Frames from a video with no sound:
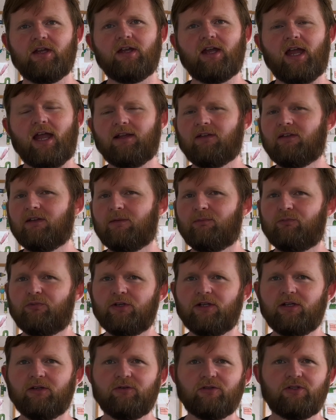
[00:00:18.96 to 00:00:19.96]
actually a
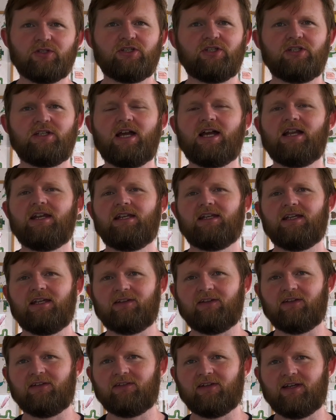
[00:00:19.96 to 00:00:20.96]
pretty good starting
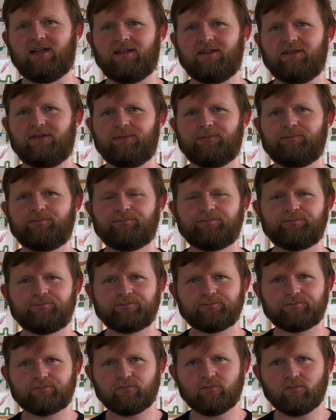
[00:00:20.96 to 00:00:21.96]
exercise.
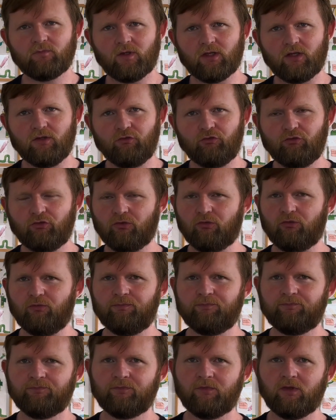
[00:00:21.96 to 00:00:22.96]

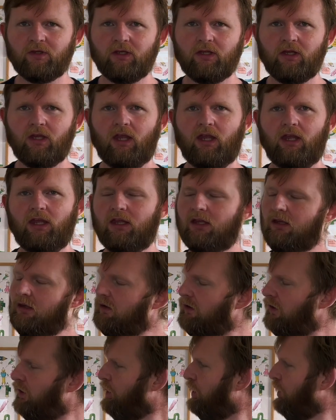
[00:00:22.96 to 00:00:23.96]
So
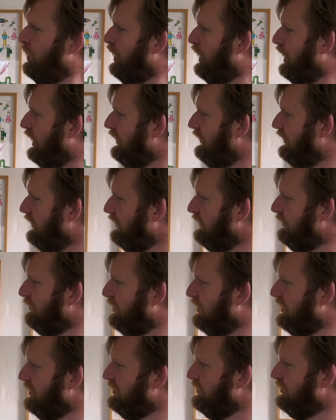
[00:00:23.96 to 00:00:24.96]
here in this
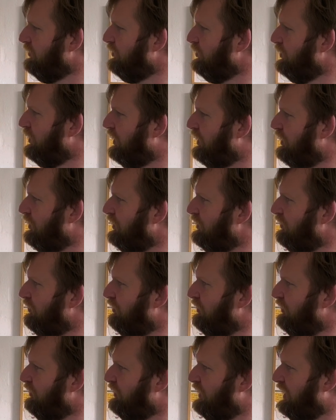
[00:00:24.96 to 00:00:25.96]
one we're going
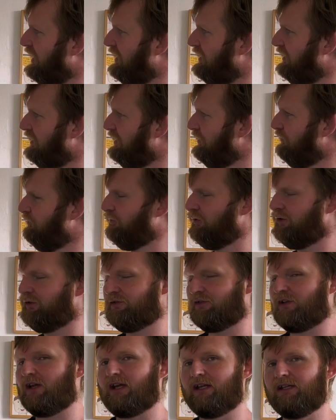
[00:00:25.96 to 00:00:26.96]
to look at
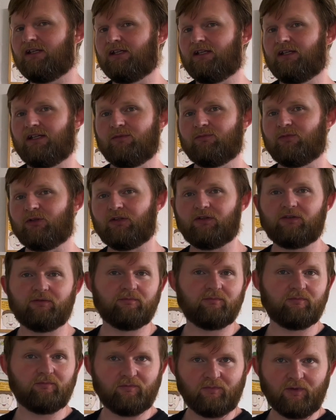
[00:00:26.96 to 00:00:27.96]
different tiny demons,
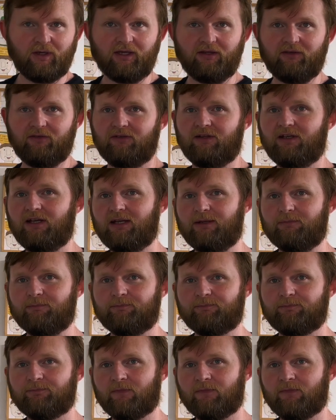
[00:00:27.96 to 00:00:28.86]
hence the name.